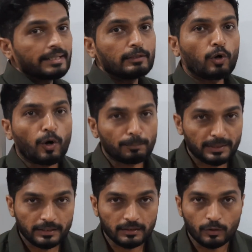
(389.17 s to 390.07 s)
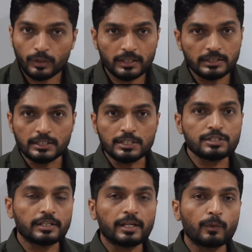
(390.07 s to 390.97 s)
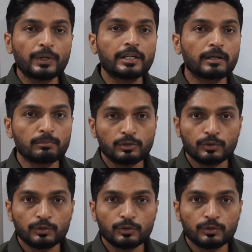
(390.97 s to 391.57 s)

denominator. Okay, in each and every term